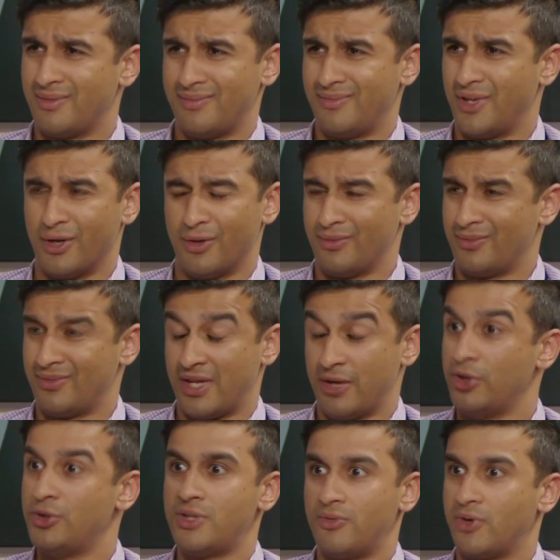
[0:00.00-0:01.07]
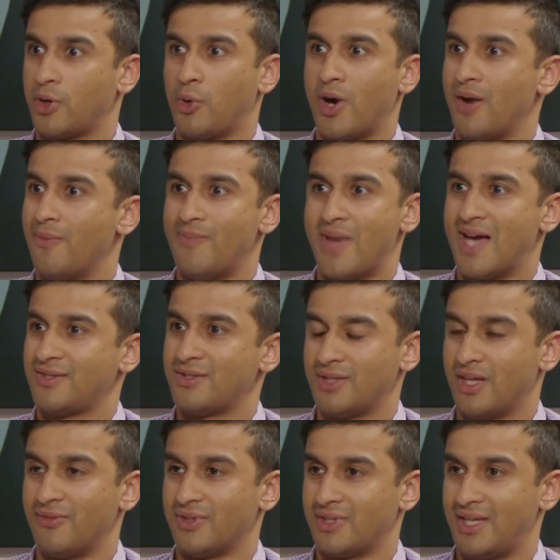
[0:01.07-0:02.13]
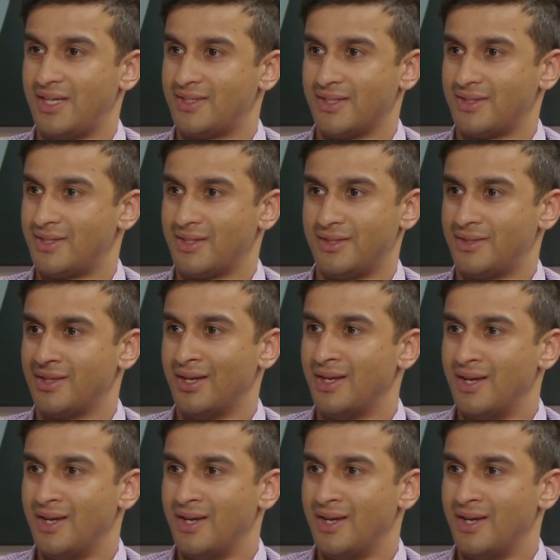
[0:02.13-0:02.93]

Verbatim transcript: you know, that usually require master level theses